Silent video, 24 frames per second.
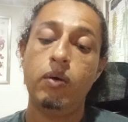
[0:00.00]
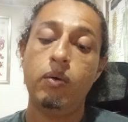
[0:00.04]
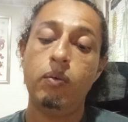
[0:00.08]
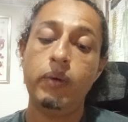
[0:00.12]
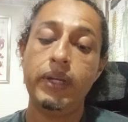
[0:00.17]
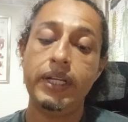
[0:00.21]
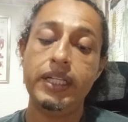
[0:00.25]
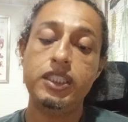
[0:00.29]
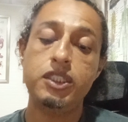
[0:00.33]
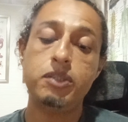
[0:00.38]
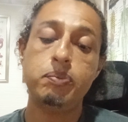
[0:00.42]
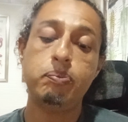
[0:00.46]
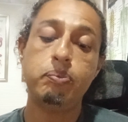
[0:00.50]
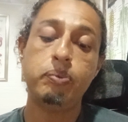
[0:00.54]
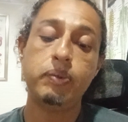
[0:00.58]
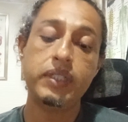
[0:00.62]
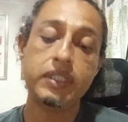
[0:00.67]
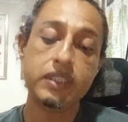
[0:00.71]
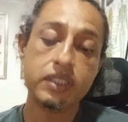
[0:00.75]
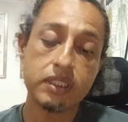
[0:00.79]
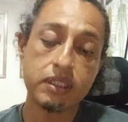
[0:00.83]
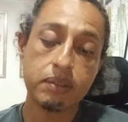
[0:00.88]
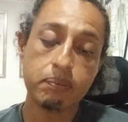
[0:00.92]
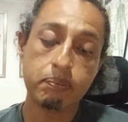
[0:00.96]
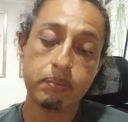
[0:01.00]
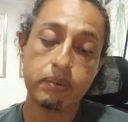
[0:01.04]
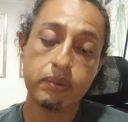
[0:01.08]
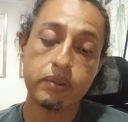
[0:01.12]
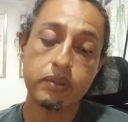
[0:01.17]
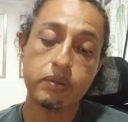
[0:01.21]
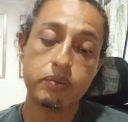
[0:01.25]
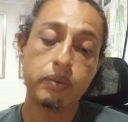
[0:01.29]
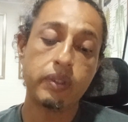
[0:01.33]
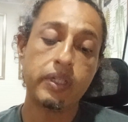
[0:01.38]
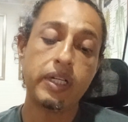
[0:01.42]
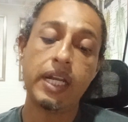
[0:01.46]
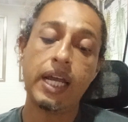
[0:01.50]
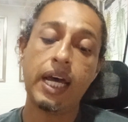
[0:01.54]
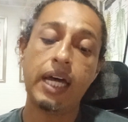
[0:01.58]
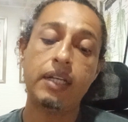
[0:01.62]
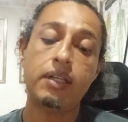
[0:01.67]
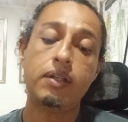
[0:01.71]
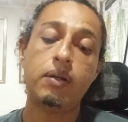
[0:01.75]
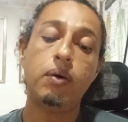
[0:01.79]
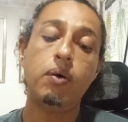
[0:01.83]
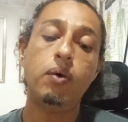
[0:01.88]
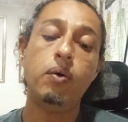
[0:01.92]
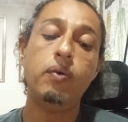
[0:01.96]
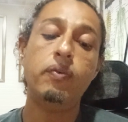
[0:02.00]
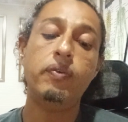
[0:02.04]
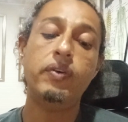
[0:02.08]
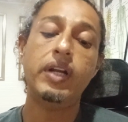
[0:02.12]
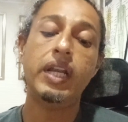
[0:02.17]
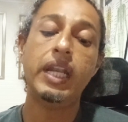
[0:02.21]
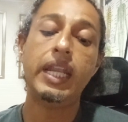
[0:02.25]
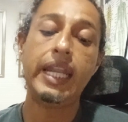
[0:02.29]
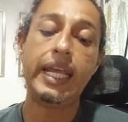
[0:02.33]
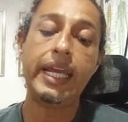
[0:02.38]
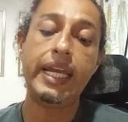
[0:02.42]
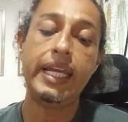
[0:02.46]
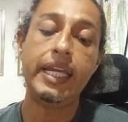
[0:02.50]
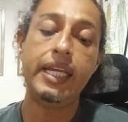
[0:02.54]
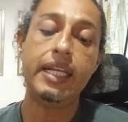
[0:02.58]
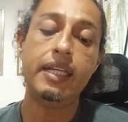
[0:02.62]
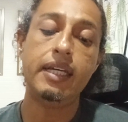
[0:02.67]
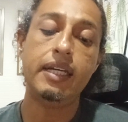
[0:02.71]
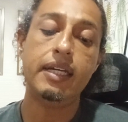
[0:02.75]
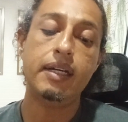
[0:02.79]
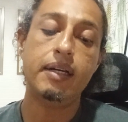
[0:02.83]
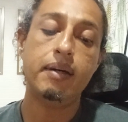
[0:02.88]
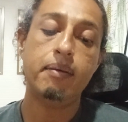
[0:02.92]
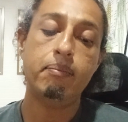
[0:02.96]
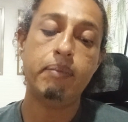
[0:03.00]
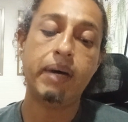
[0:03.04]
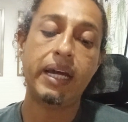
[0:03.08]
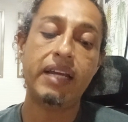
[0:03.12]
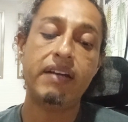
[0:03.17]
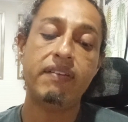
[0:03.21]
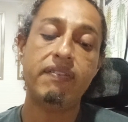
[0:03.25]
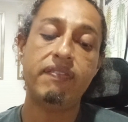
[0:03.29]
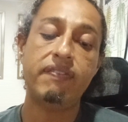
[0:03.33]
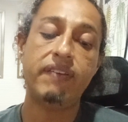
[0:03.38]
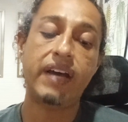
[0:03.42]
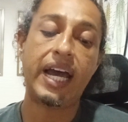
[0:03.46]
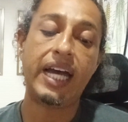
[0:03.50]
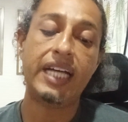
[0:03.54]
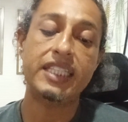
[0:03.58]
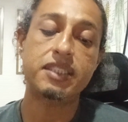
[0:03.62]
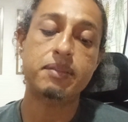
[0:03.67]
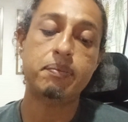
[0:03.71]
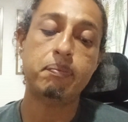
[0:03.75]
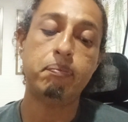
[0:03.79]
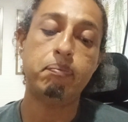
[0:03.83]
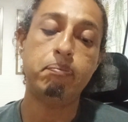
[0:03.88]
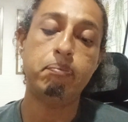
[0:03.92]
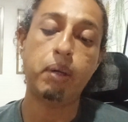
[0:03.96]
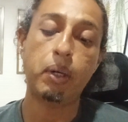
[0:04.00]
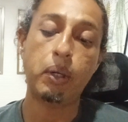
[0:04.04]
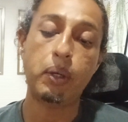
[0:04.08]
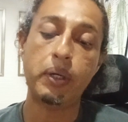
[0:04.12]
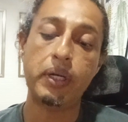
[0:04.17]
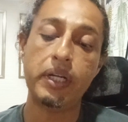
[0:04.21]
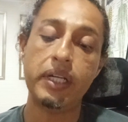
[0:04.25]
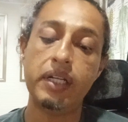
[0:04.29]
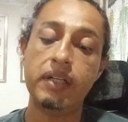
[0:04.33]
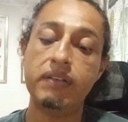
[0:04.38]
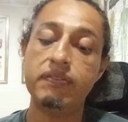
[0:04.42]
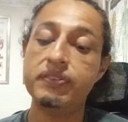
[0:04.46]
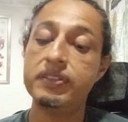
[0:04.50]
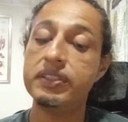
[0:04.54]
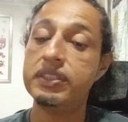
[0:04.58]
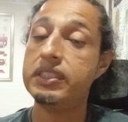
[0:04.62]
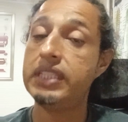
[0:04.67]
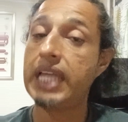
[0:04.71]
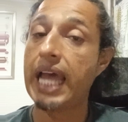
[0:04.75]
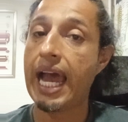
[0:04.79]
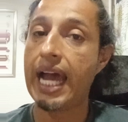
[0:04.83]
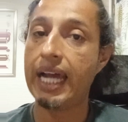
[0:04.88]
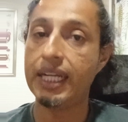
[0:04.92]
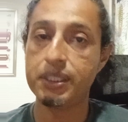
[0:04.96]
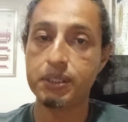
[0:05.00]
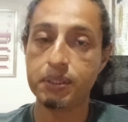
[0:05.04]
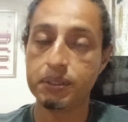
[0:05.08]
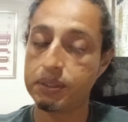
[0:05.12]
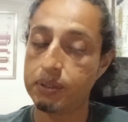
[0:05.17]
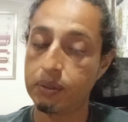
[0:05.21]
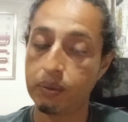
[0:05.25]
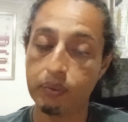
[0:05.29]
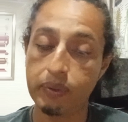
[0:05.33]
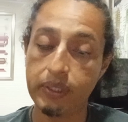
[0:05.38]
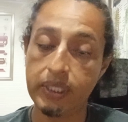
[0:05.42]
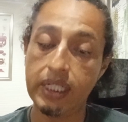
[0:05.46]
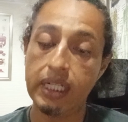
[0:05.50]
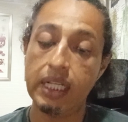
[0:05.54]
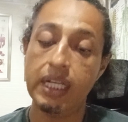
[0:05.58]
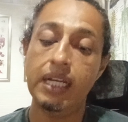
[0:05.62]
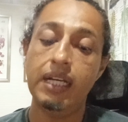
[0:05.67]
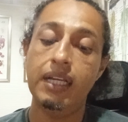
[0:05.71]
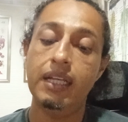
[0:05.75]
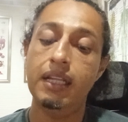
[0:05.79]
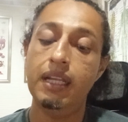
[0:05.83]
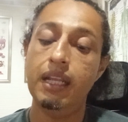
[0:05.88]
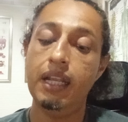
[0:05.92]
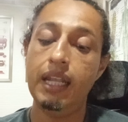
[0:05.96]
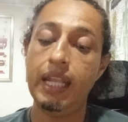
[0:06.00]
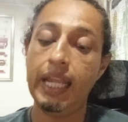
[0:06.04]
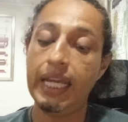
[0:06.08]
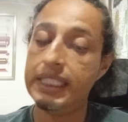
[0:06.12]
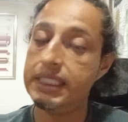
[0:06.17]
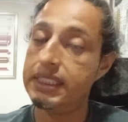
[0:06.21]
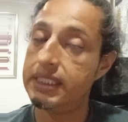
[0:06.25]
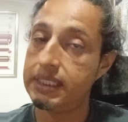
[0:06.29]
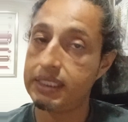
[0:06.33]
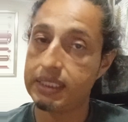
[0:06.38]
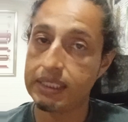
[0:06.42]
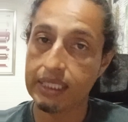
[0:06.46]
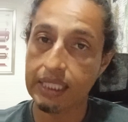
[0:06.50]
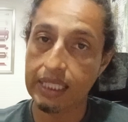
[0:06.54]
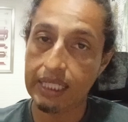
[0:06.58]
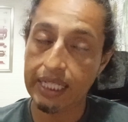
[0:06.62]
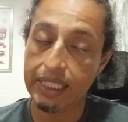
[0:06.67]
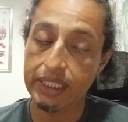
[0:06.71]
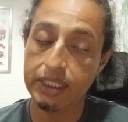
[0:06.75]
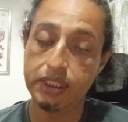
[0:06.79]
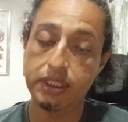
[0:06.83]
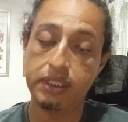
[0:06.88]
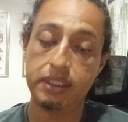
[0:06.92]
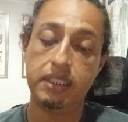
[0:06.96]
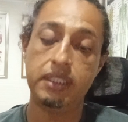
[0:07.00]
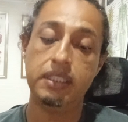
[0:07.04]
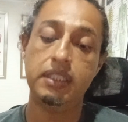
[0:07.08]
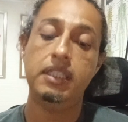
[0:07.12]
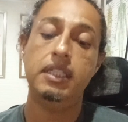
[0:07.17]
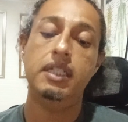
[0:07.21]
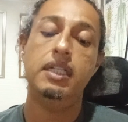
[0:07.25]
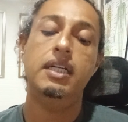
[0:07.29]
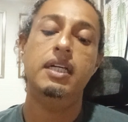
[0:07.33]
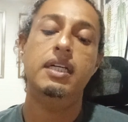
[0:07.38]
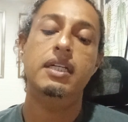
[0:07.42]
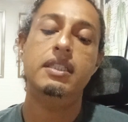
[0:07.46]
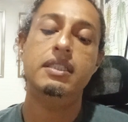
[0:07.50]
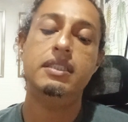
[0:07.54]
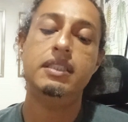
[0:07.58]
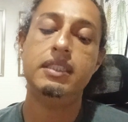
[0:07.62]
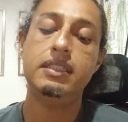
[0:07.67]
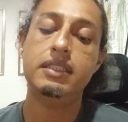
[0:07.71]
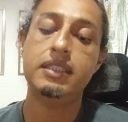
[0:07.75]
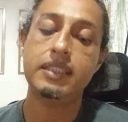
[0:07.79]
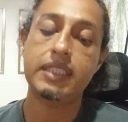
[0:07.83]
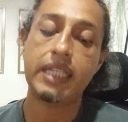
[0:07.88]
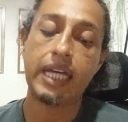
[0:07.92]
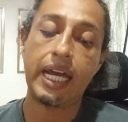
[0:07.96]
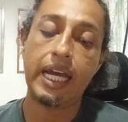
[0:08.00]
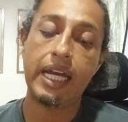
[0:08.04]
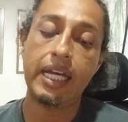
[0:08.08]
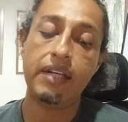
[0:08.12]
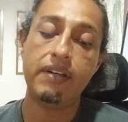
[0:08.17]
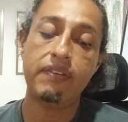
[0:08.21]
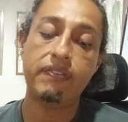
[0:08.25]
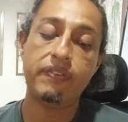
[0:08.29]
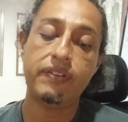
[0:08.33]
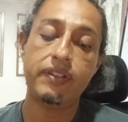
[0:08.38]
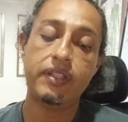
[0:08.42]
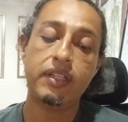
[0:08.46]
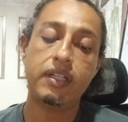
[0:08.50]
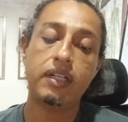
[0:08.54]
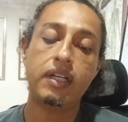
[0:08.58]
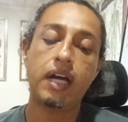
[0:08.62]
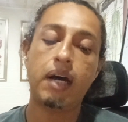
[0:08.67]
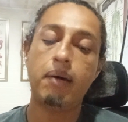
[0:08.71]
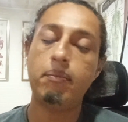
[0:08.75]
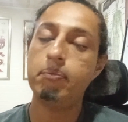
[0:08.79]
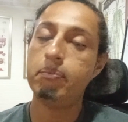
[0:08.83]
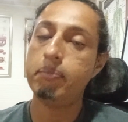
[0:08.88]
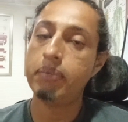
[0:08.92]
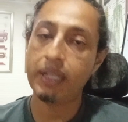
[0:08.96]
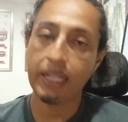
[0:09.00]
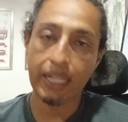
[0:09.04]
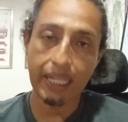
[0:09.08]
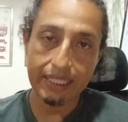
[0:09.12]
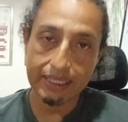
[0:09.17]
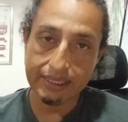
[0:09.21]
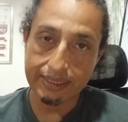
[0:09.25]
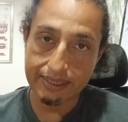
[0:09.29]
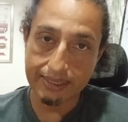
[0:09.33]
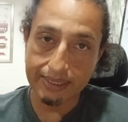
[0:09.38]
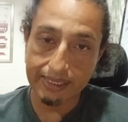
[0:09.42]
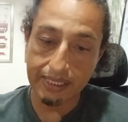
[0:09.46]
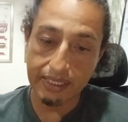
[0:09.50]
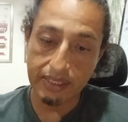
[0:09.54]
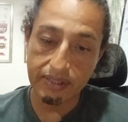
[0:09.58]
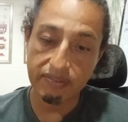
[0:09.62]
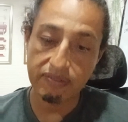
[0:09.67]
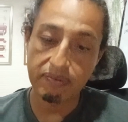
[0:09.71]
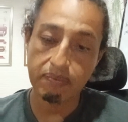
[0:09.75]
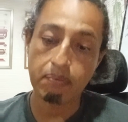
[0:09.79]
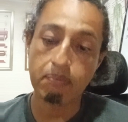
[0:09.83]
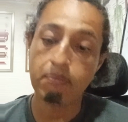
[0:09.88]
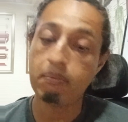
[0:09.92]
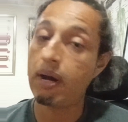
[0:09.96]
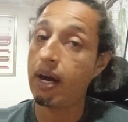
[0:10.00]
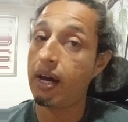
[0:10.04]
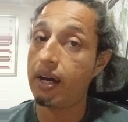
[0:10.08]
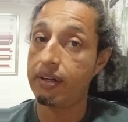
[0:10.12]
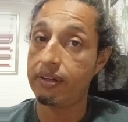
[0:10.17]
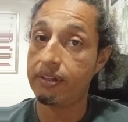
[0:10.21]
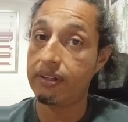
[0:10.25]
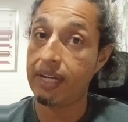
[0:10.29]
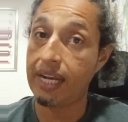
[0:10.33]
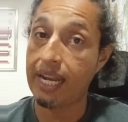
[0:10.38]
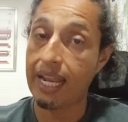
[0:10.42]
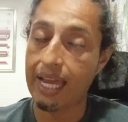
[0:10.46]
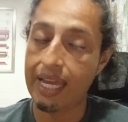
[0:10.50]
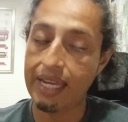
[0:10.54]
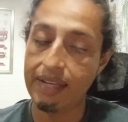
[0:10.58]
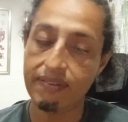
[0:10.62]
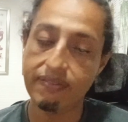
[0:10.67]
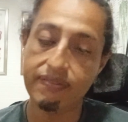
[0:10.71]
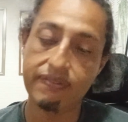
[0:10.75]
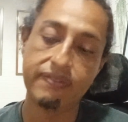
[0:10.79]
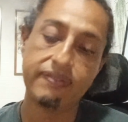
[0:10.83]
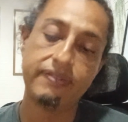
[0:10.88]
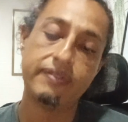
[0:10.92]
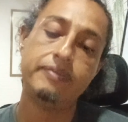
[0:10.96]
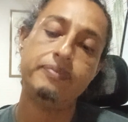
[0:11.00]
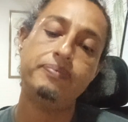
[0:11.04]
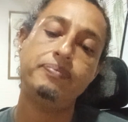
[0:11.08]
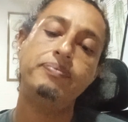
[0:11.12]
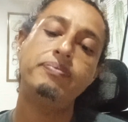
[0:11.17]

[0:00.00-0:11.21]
when its principles were not overlaid by a vast burden of statutory legislation designed for the complexity of modern life.